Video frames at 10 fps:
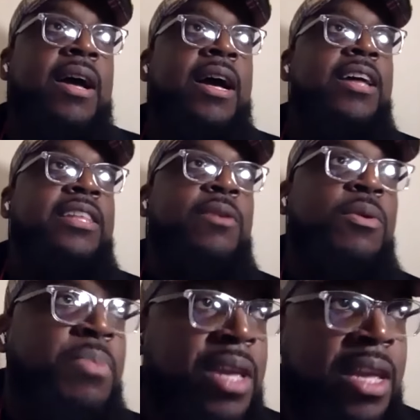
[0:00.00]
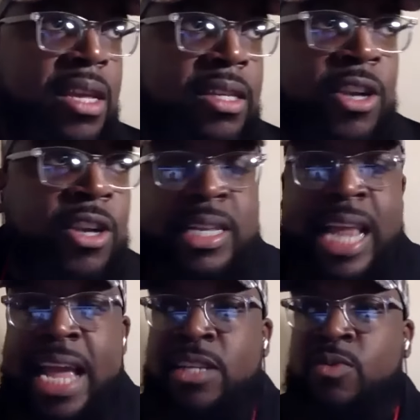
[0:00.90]
uh, there would be certain
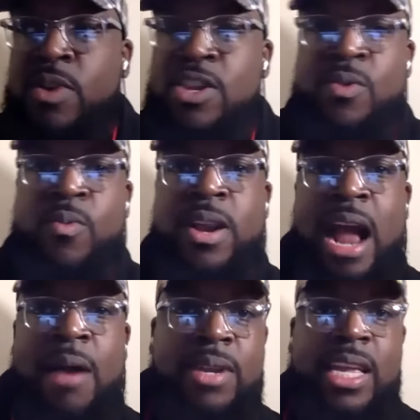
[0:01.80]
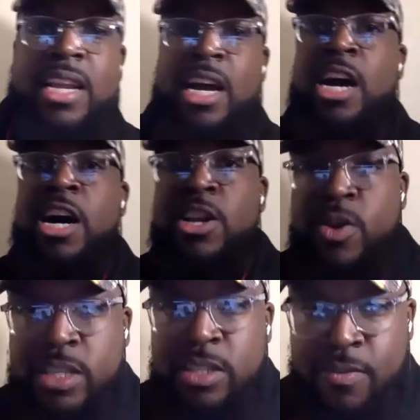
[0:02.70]
days where you where I would get
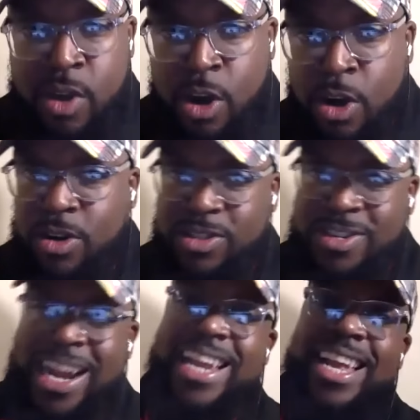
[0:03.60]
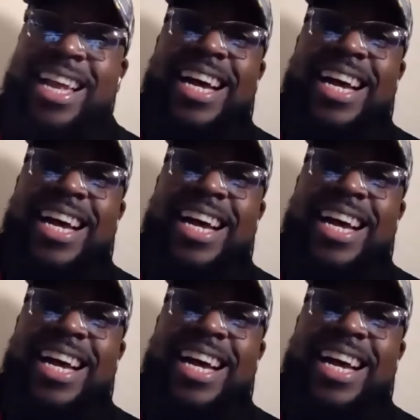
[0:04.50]
hundreds of calls, right?